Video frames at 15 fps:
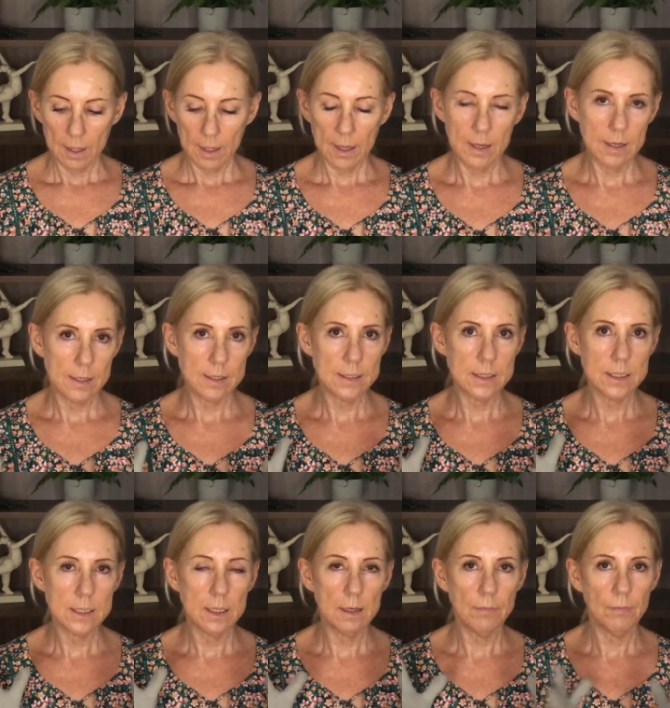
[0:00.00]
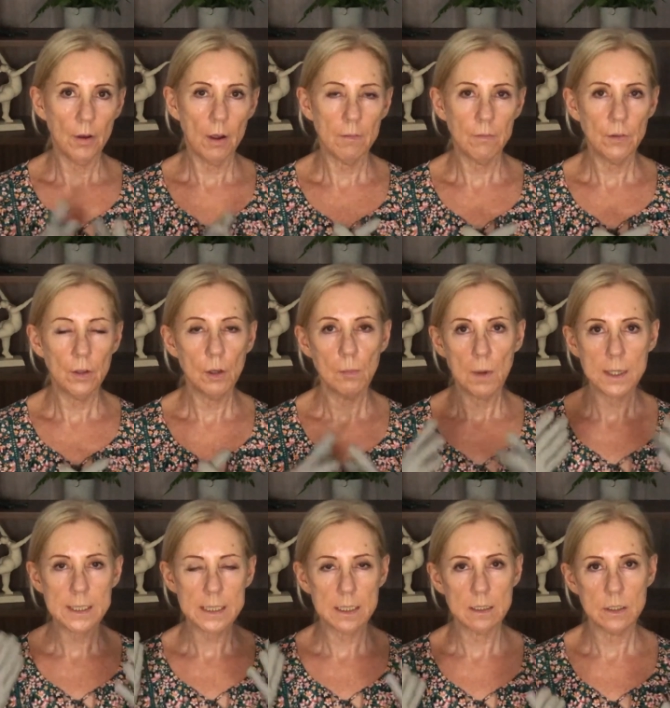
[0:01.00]
And if I feel my
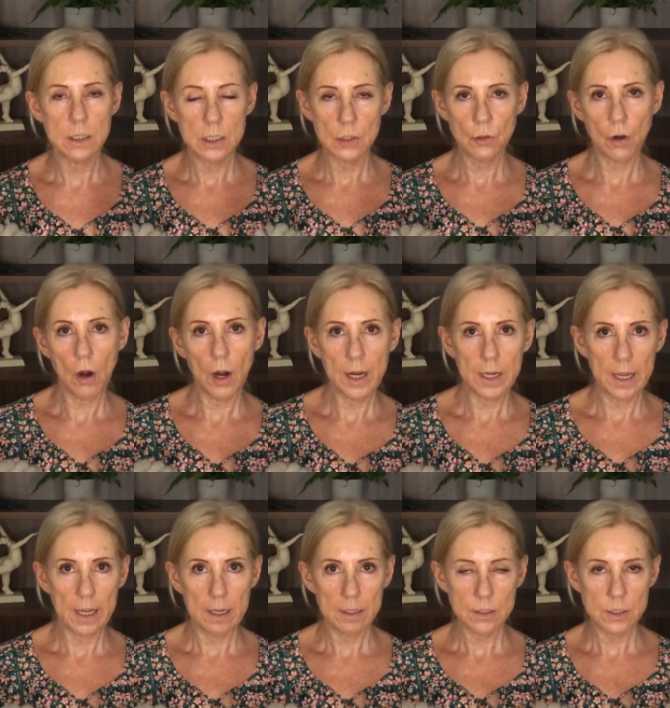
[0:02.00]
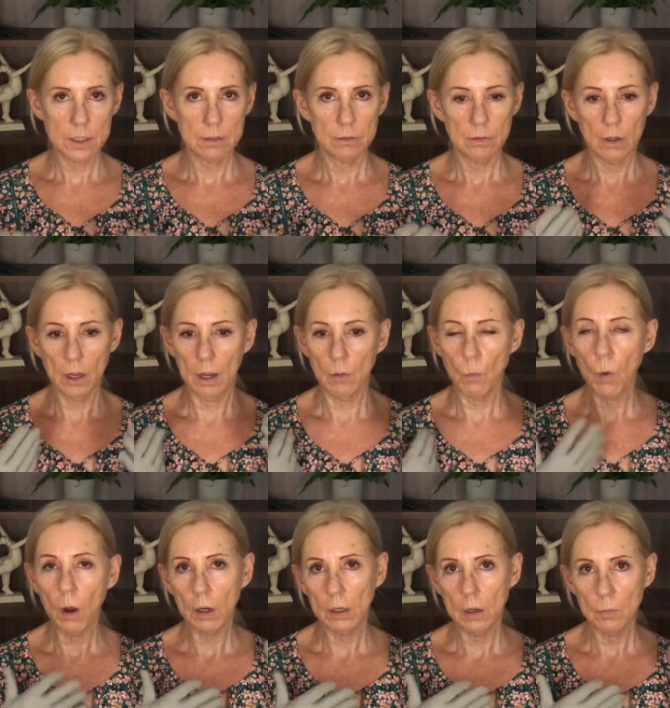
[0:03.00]
skin's drying out
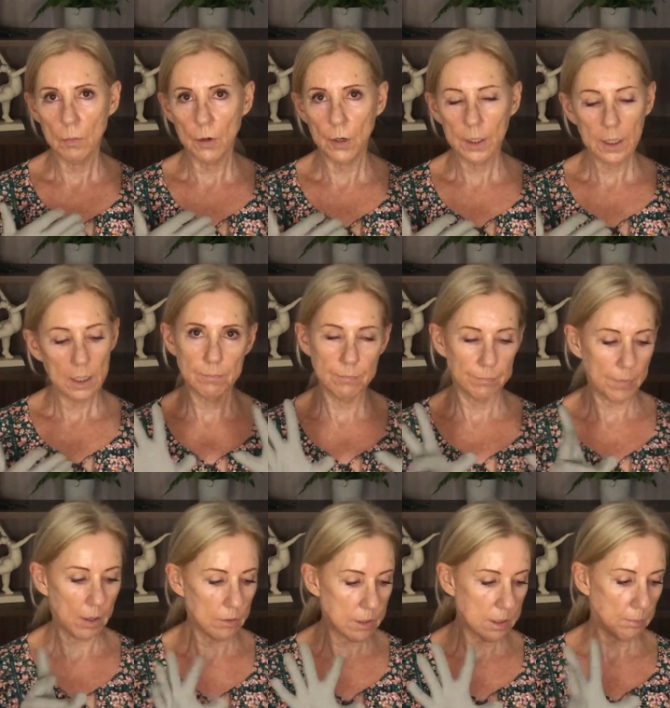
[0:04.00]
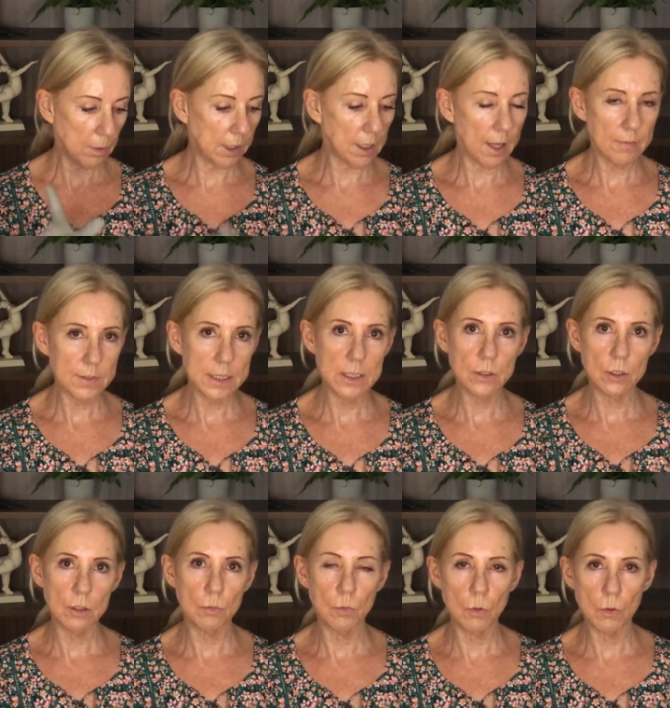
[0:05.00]
while I'm working, I'll dip my gloves into
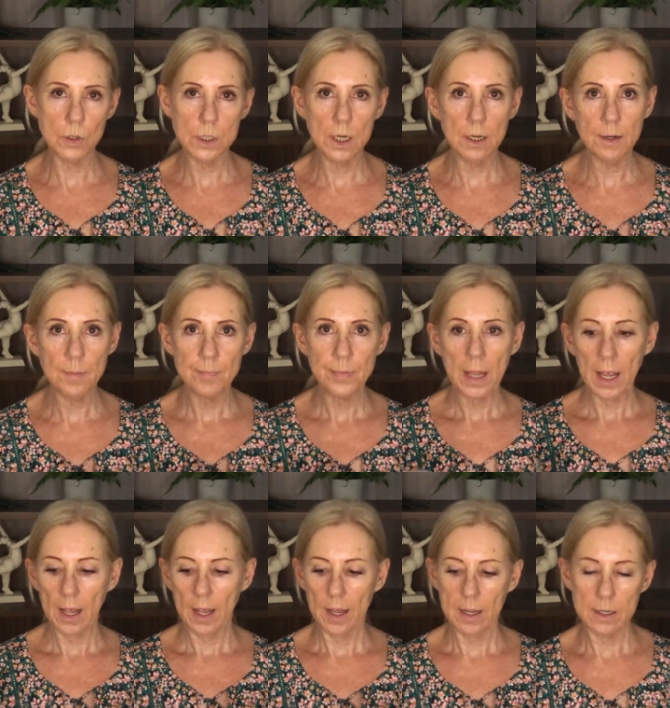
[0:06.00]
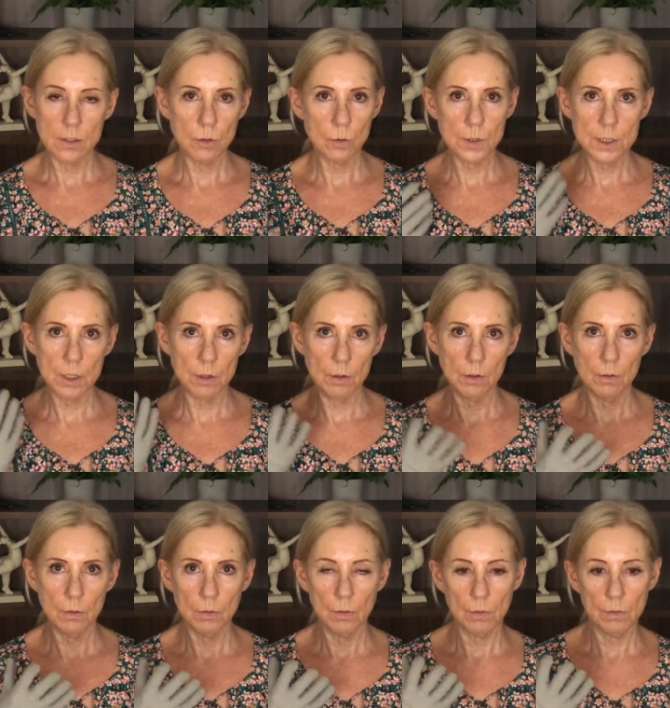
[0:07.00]
the water and also
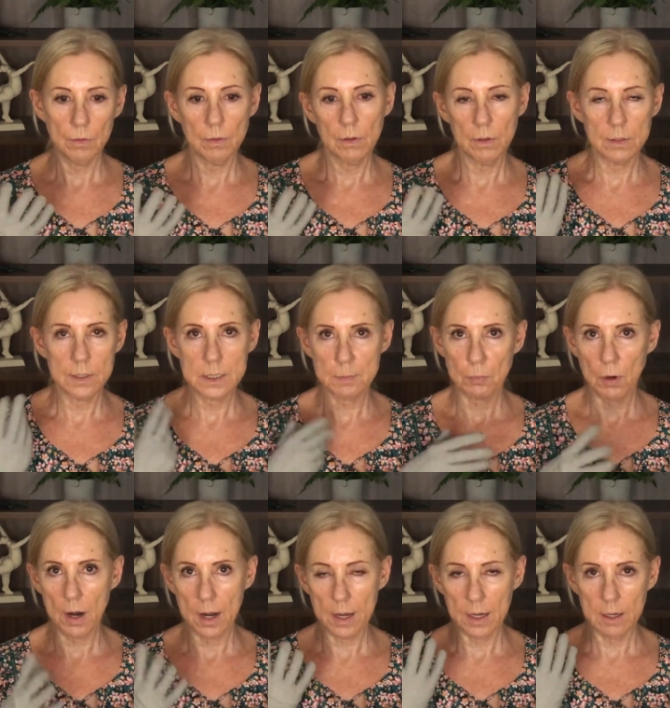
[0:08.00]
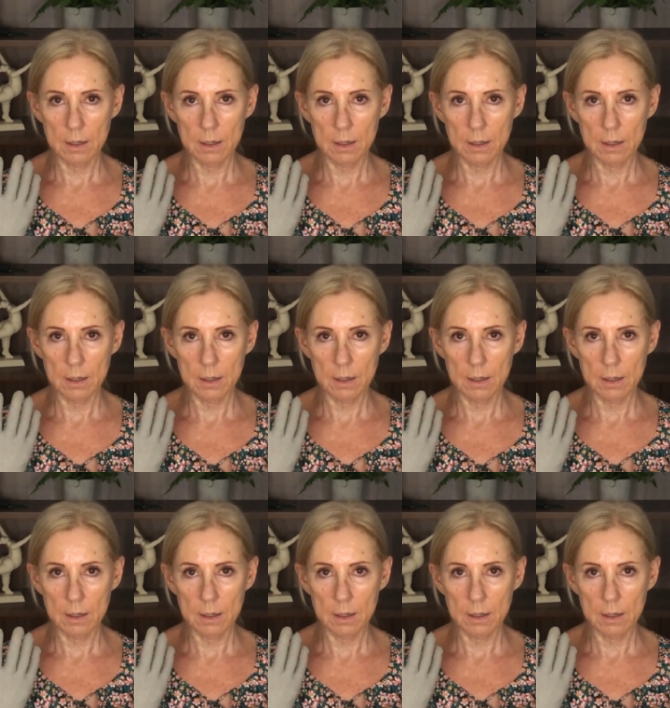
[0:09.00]
spray